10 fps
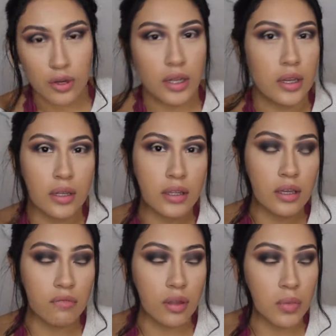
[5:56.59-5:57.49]
in it,
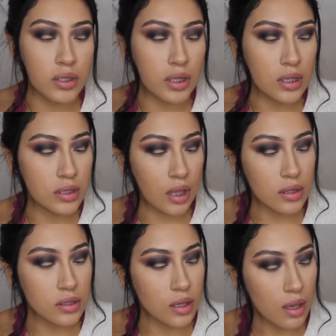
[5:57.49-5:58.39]
like if that makes any
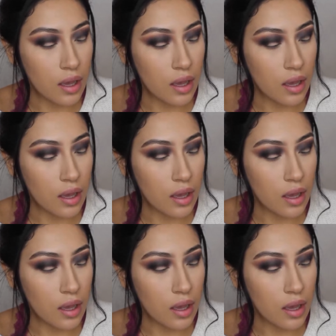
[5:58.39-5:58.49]
sense.